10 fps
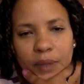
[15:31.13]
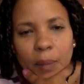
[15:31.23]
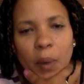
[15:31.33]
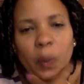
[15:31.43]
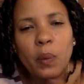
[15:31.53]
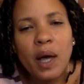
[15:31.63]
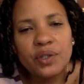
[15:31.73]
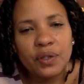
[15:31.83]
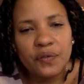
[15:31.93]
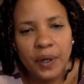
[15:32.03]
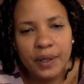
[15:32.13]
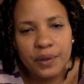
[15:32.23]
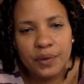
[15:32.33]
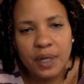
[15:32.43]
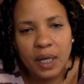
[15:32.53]
But we watch it for
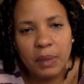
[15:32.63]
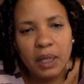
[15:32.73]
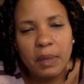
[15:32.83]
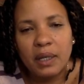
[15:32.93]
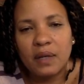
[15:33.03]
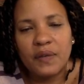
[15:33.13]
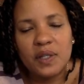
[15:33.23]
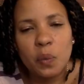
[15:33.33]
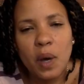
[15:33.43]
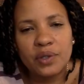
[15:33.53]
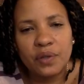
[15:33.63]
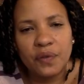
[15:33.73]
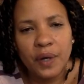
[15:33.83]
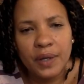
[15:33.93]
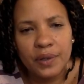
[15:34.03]
entertainment. Many of us watch it
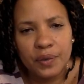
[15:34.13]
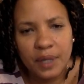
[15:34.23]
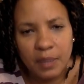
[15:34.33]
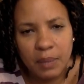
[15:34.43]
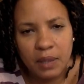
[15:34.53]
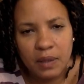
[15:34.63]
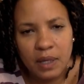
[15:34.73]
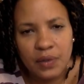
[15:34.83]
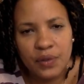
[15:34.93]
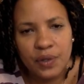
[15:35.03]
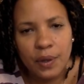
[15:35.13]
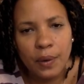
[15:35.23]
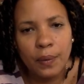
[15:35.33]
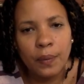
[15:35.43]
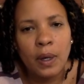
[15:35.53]
for entertainment. And
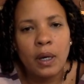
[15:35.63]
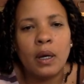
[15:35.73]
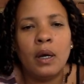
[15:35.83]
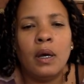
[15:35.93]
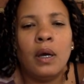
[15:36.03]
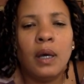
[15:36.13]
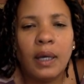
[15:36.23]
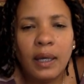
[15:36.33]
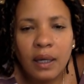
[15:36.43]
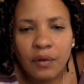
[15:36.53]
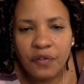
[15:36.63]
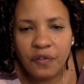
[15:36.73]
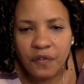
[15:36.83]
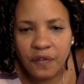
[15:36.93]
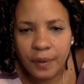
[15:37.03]
so
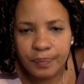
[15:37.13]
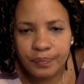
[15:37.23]
if